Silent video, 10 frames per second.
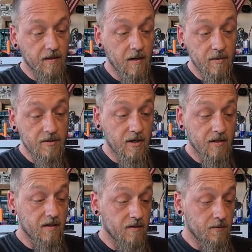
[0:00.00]
that I've been
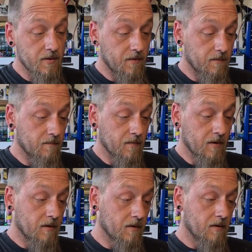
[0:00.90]
trying to deal with,
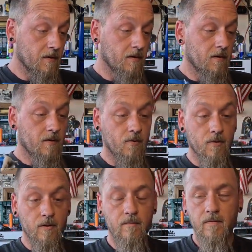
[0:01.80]

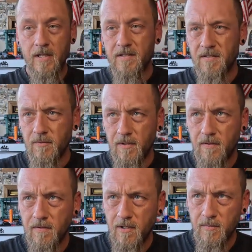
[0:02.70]
or not deal
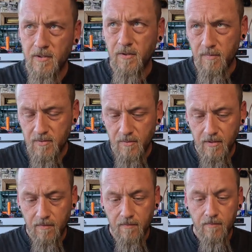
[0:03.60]
with, come to grips
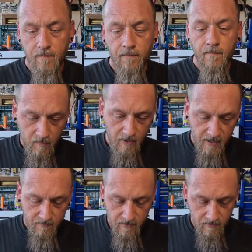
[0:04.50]
with. But I
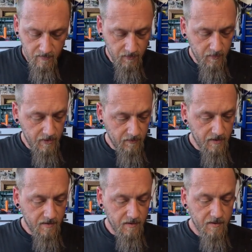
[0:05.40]
have done a little bit of
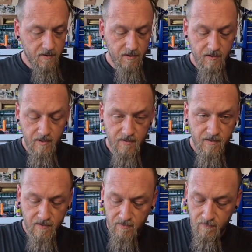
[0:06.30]
research
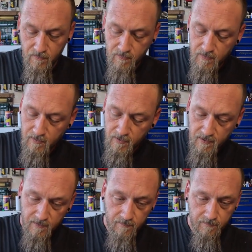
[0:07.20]
into,
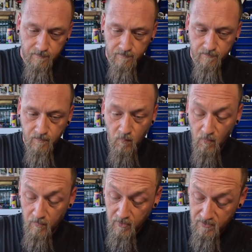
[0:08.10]

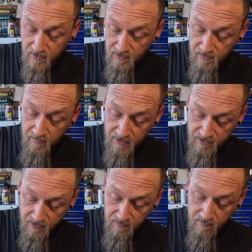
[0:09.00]
one person did
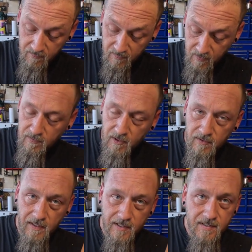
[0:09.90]
mention an
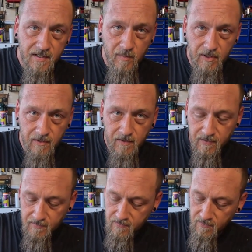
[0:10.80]
online tipping
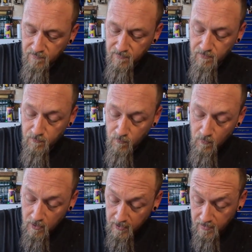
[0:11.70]
thing. So if you
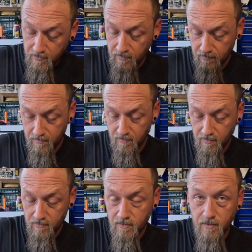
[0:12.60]
wanted
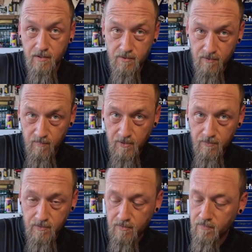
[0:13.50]
to
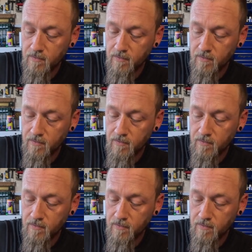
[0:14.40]
contribute,